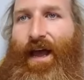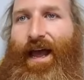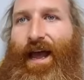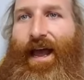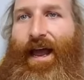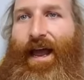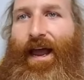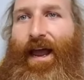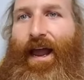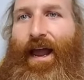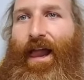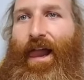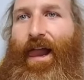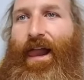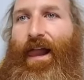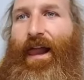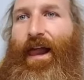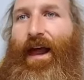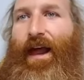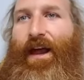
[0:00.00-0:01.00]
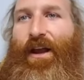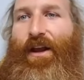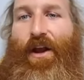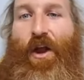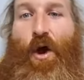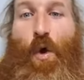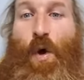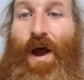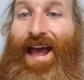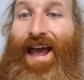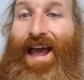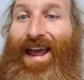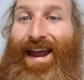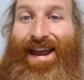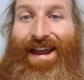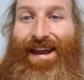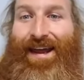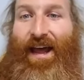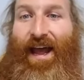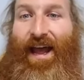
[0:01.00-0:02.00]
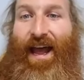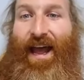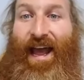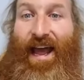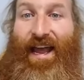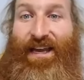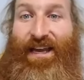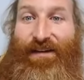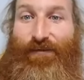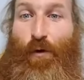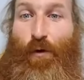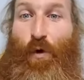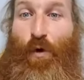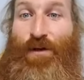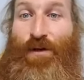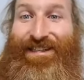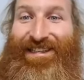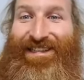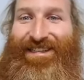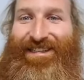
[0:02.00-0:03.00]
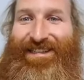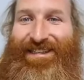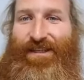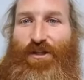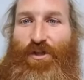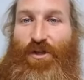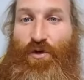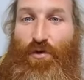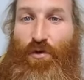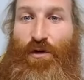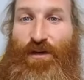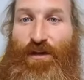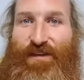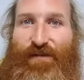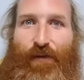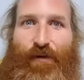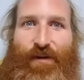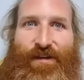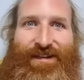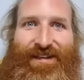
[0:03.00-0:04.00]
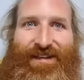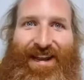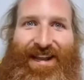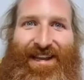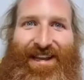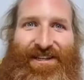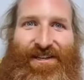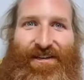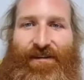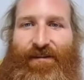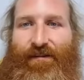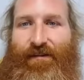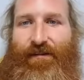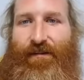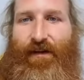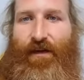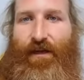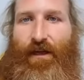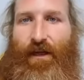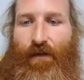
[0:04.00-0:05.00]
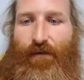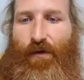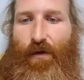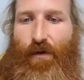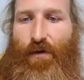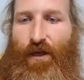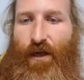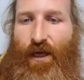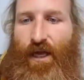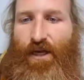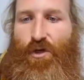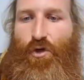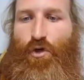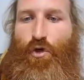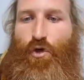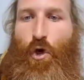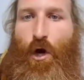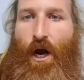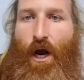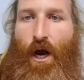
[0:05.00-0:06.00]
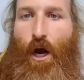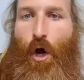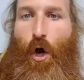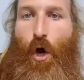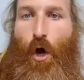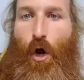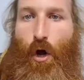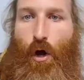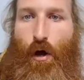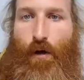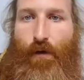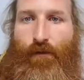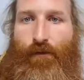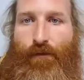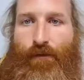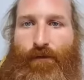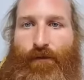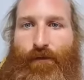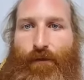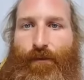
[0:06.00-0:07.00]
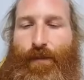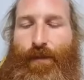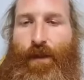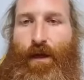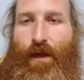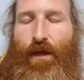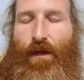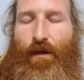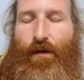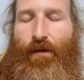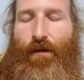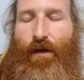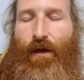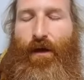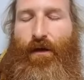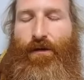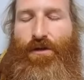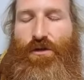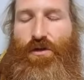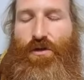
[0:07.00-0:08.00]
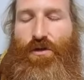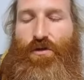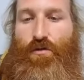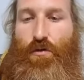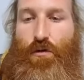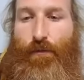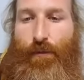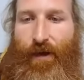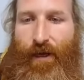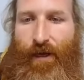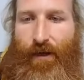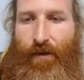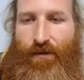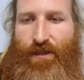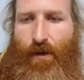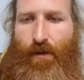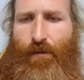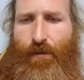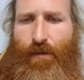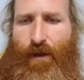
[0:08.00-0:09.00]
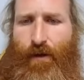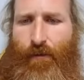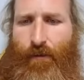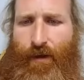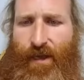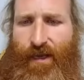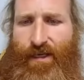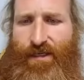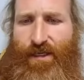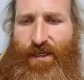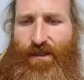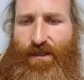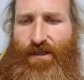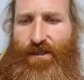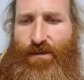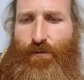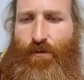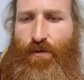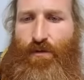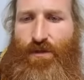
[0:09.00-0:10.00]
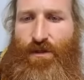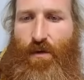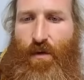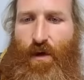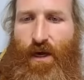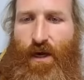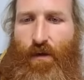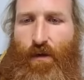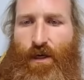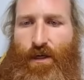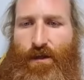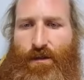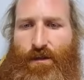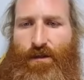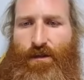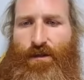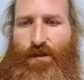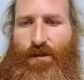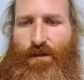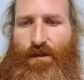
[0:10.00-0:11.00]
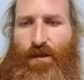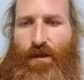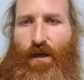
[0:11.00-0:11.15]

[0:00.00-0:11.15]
Hey, no hay. Hay's for horses, straw is for insulation. If you can get a truck of straw bales, that would be amazing. The small square ones.